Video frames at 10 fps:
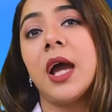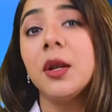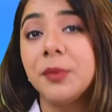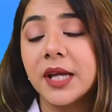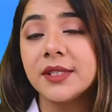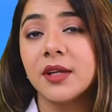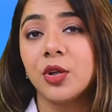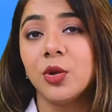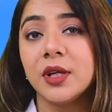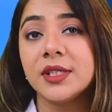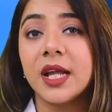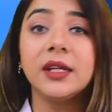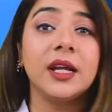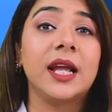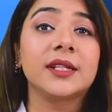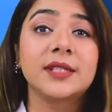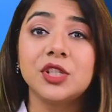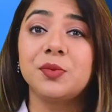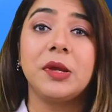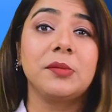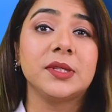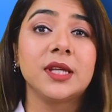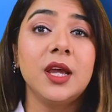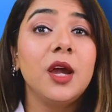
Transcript: RBI circulars and collect such payments